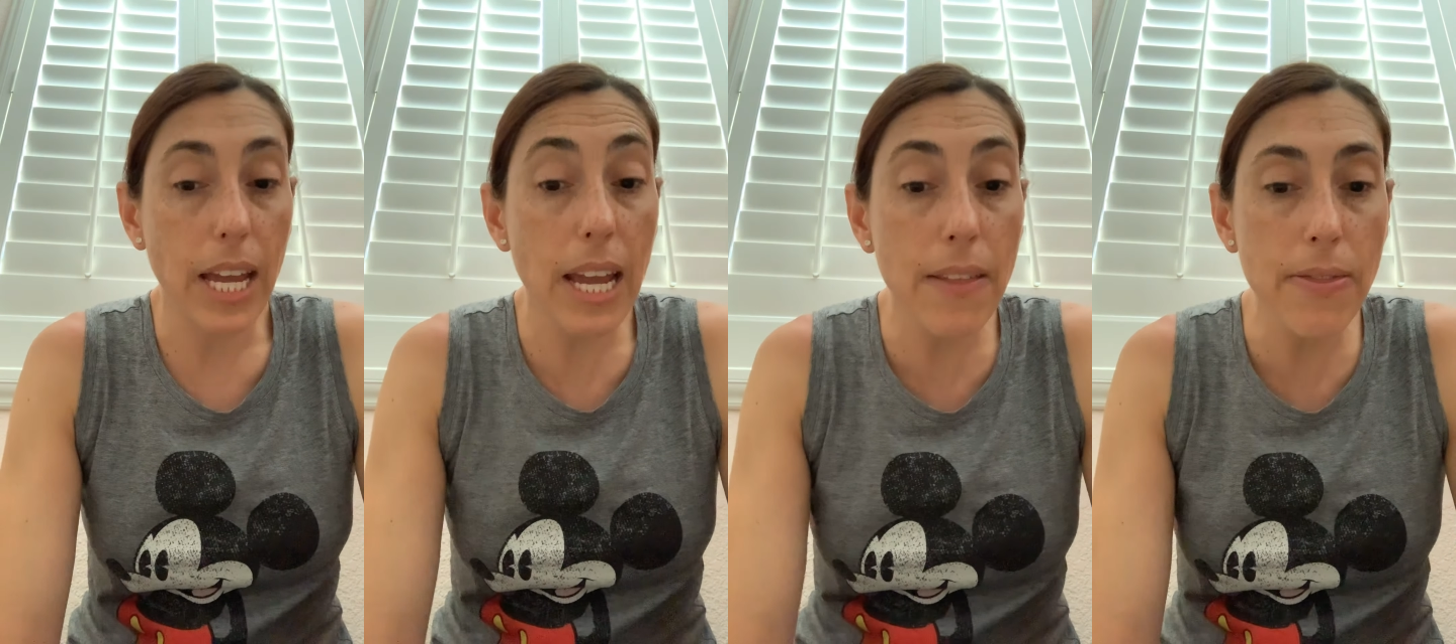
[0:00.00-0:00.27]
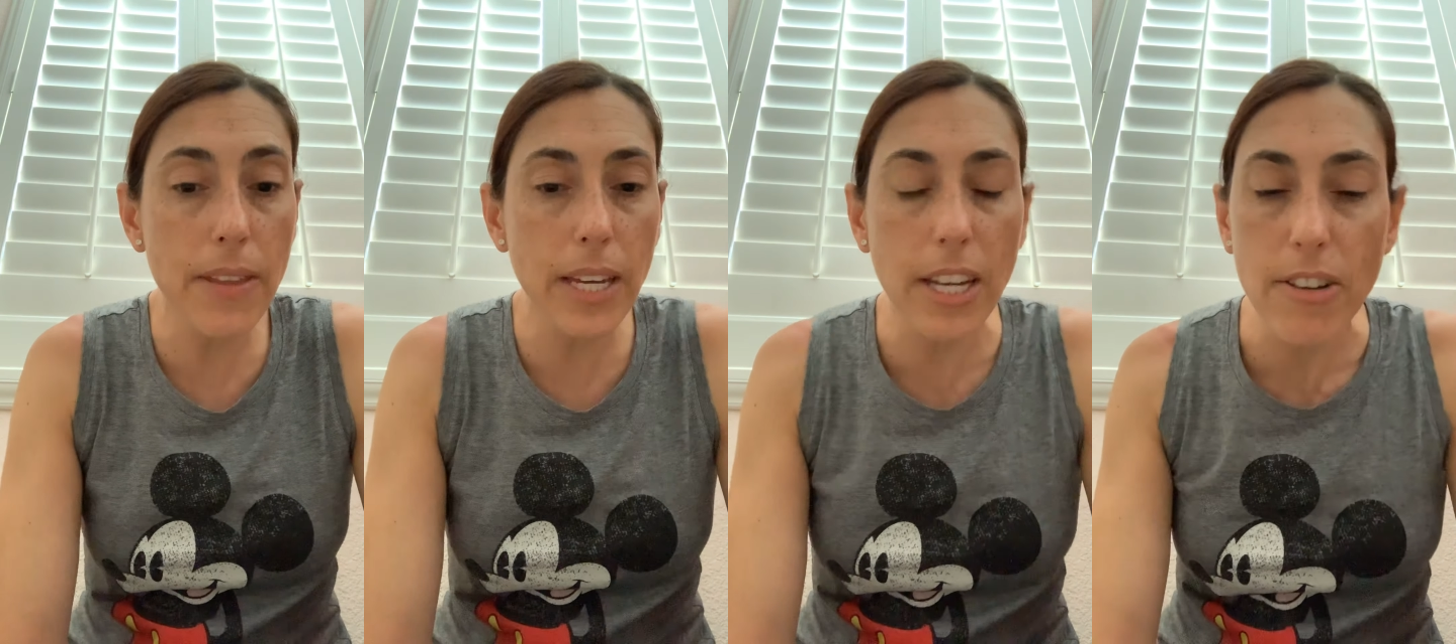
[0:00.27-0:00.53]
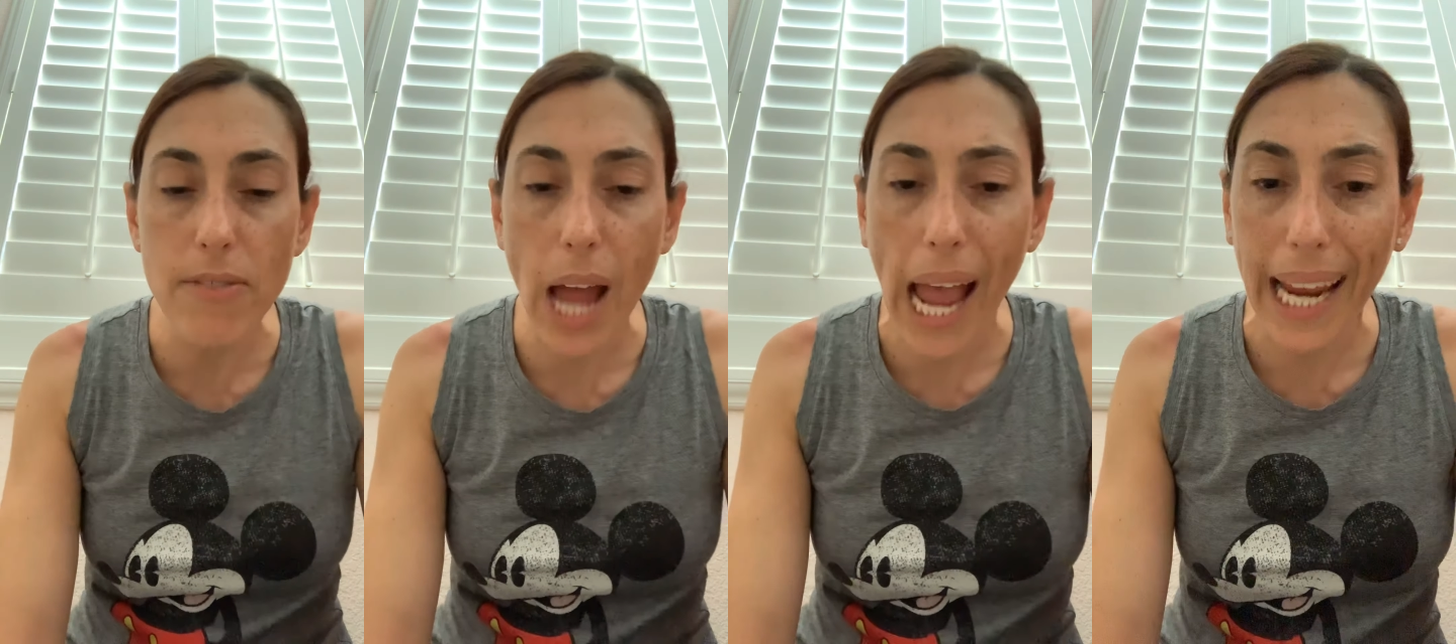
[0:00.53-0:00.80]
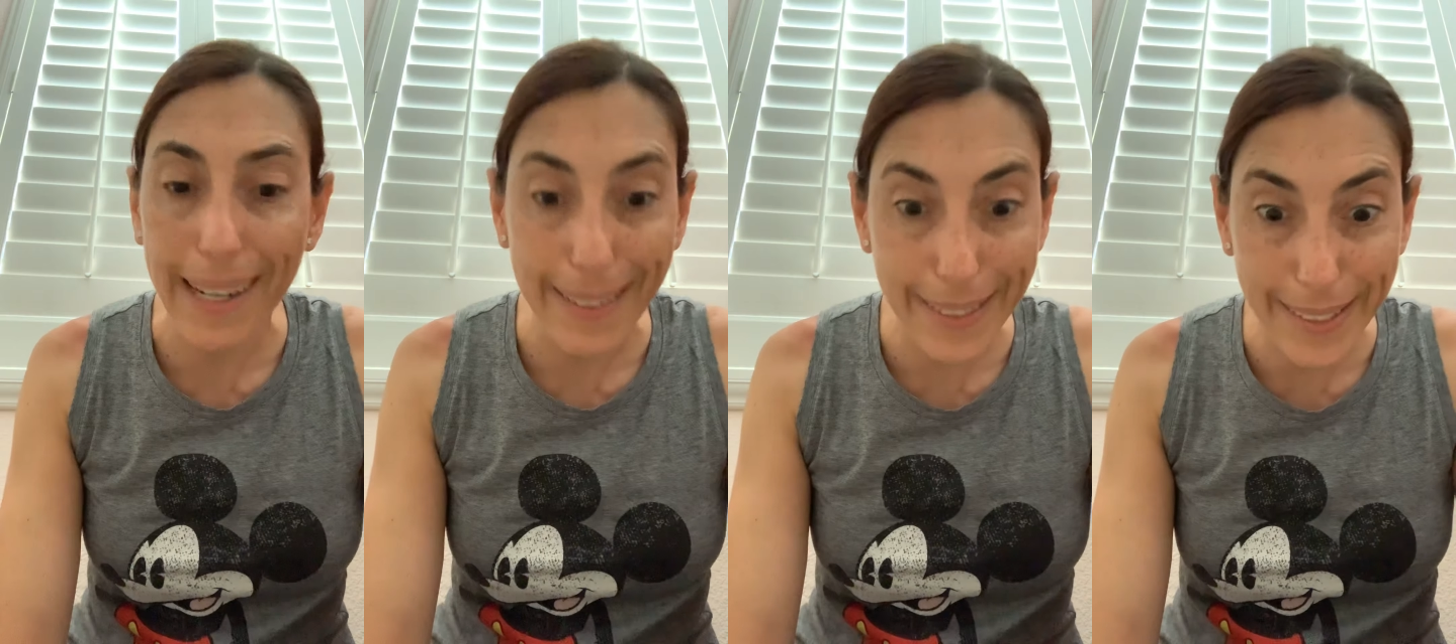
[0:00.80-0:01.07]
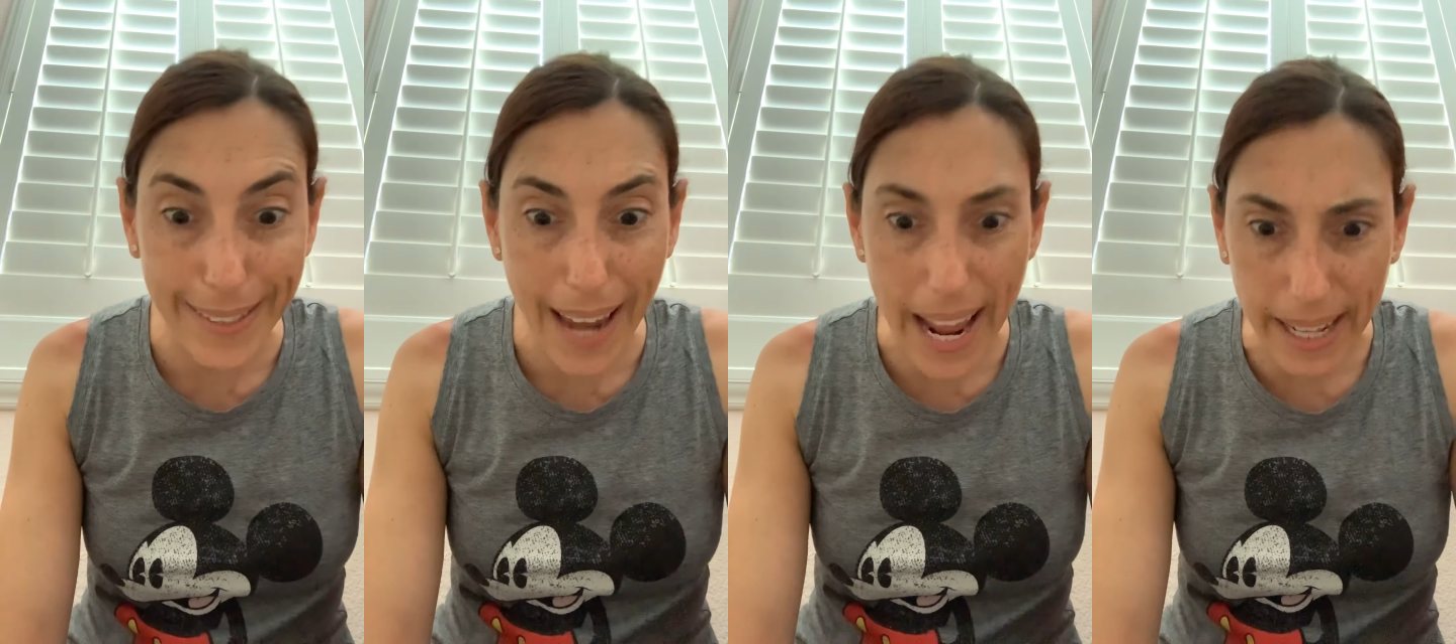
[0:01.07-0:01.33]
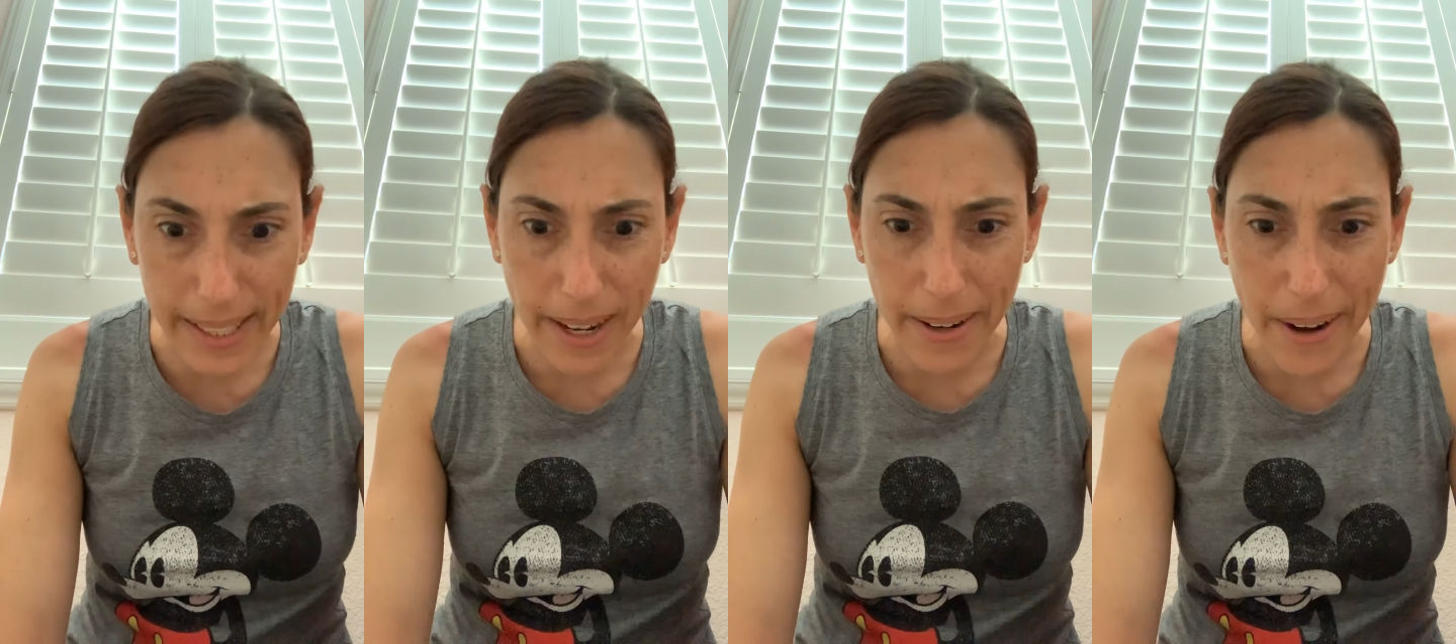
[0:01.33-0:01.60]
in the United
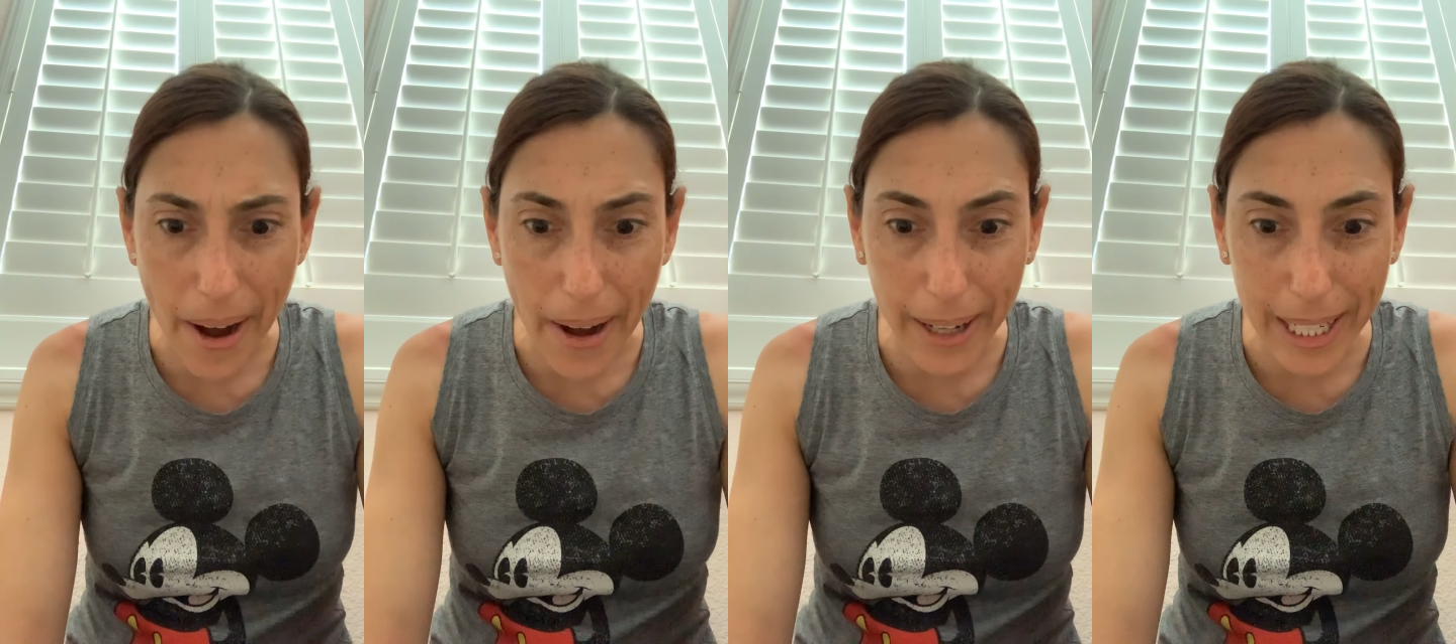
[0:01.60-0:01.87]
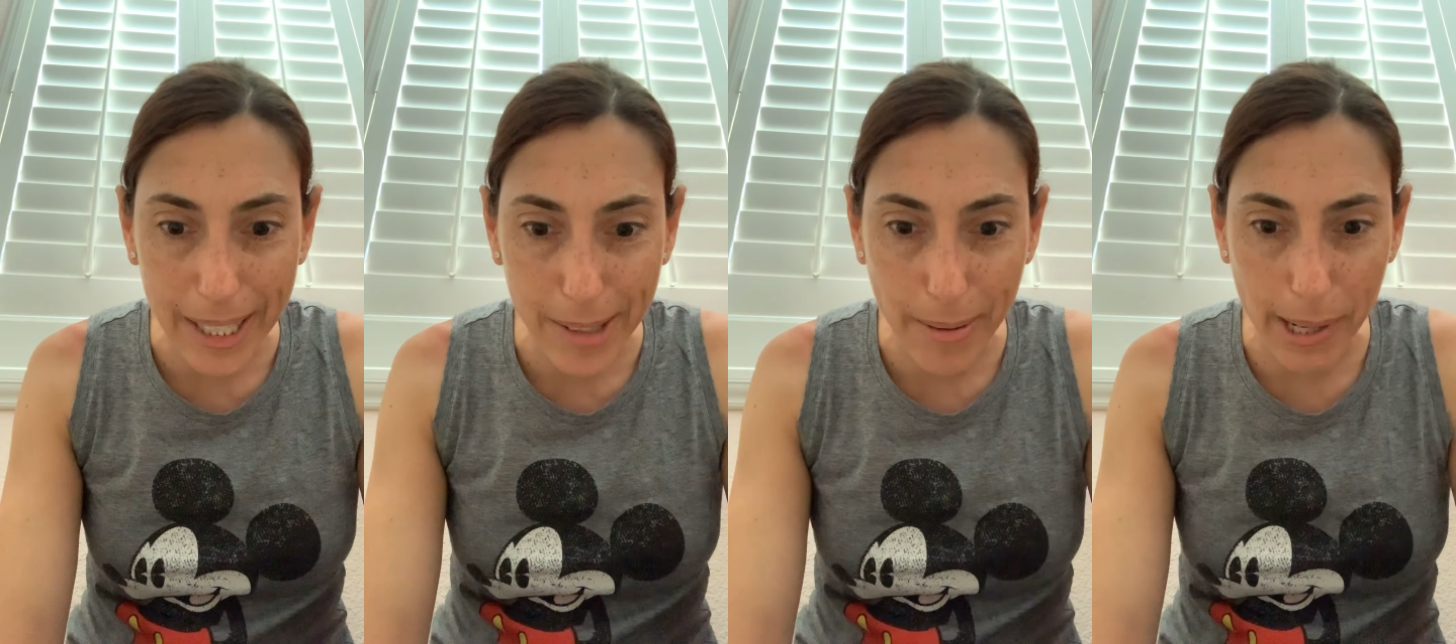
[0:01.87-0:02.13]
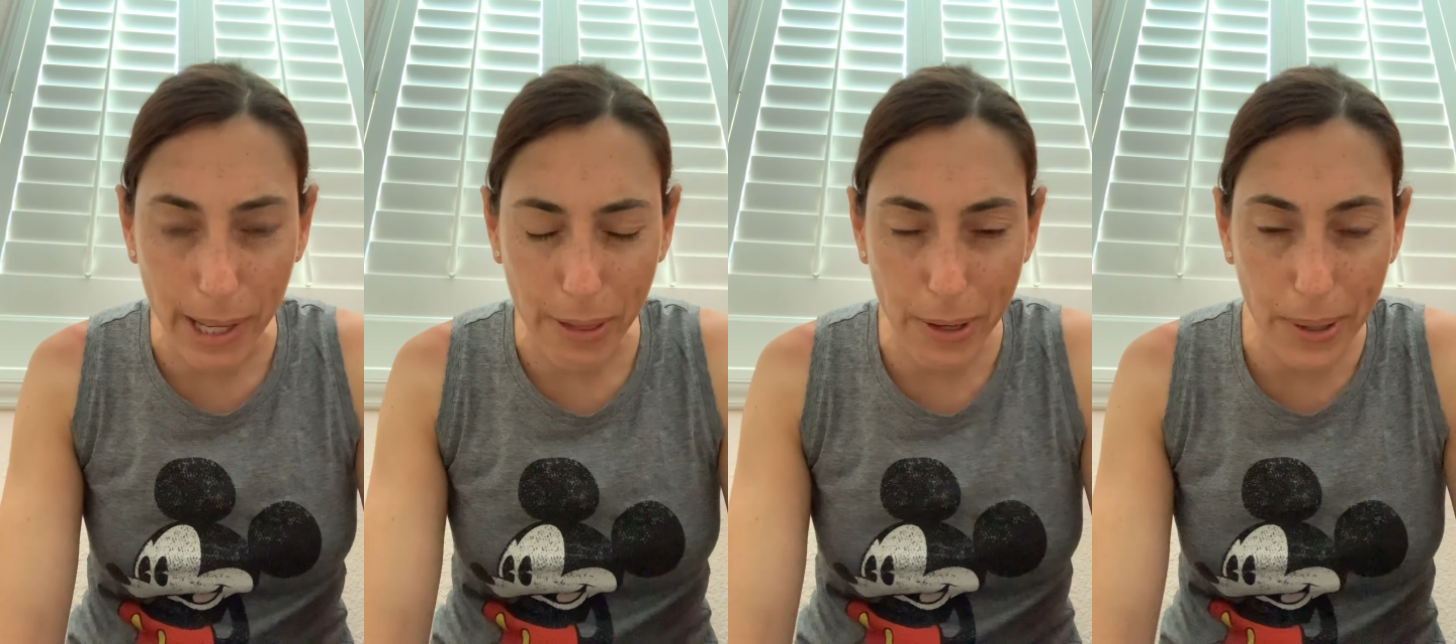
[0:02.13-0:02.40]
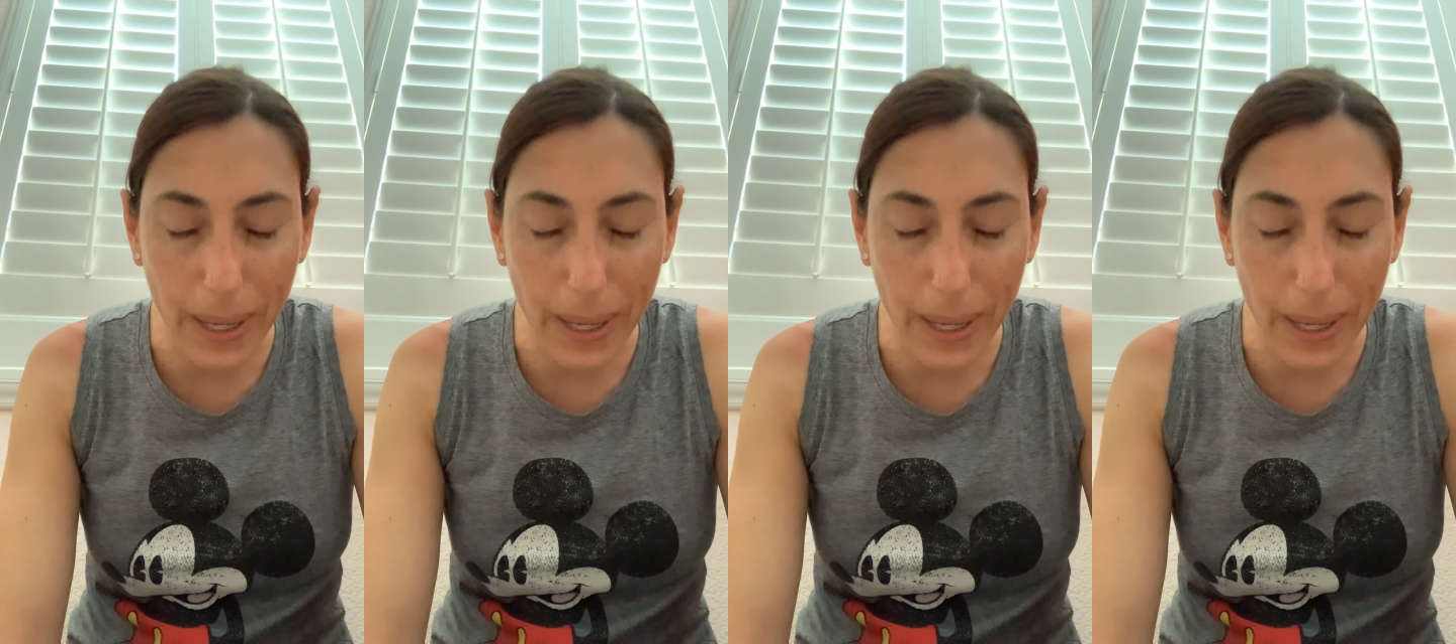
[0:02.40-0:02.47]
States on August 23,